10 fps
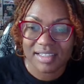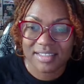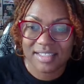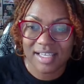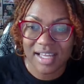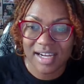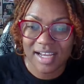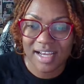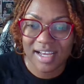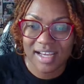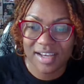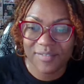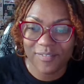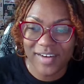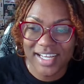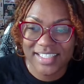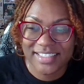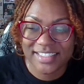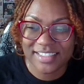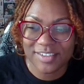Ta-da! What?
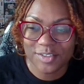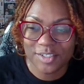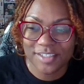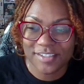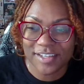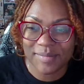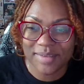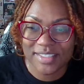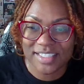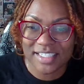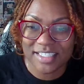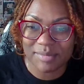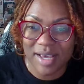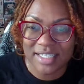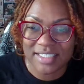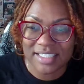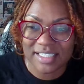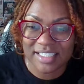No tricks or gimmicks to this magic.